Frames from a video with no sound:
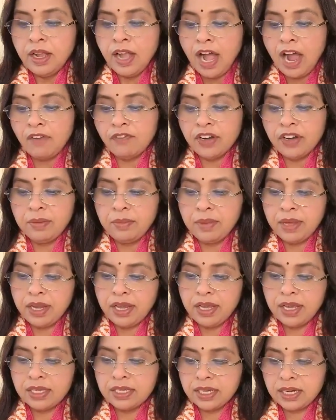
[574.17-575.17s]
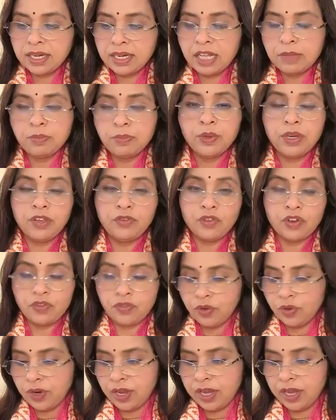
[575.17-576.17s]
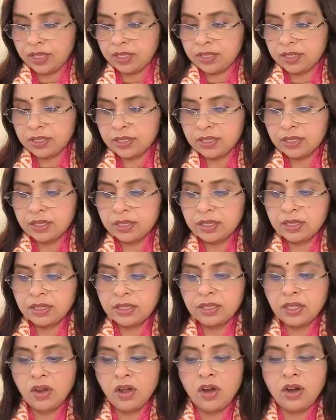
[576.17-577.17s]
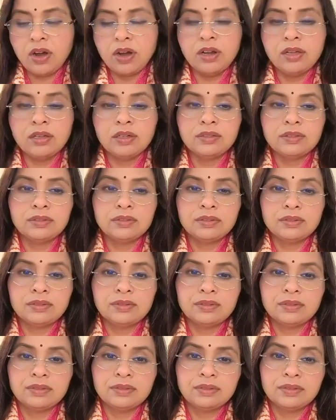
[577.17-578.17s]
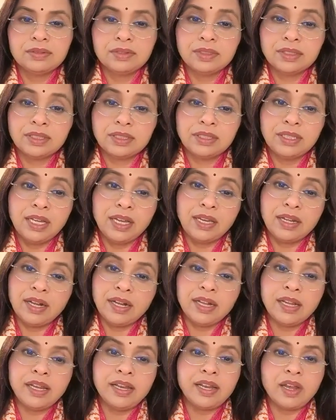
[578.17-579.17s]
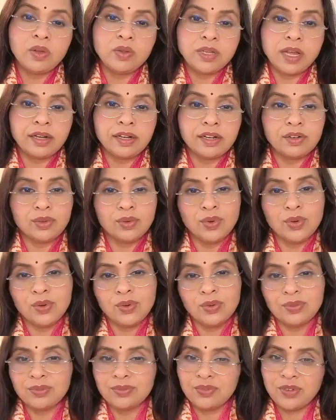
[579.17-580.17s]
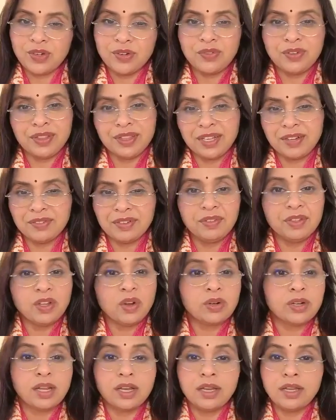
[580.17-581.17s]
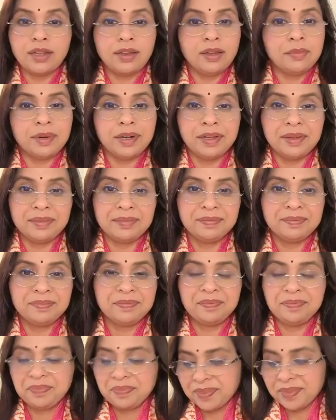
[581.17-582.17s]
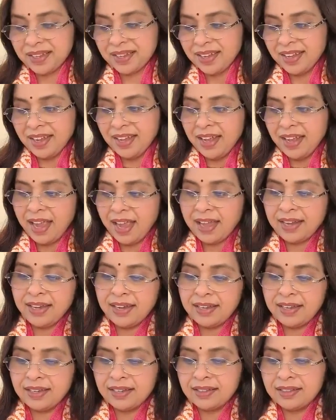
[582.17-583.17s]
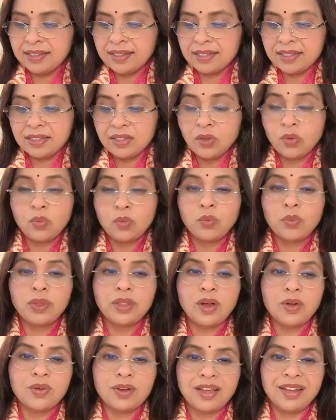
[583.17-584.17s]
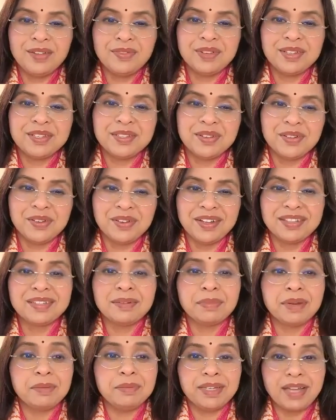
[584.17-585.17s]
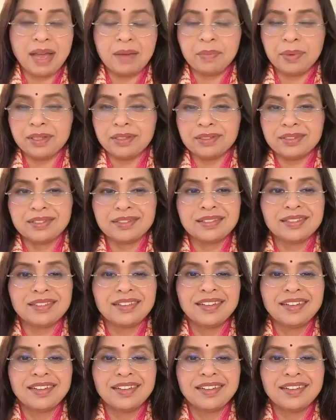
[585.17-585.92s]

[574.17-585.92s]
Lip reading: After remaining in Jagannath Puri for a few days, the Lord secretly now started to go for Vrindavan without telling anybody. And he did this without anyone's knowledge. Sometimes it happens.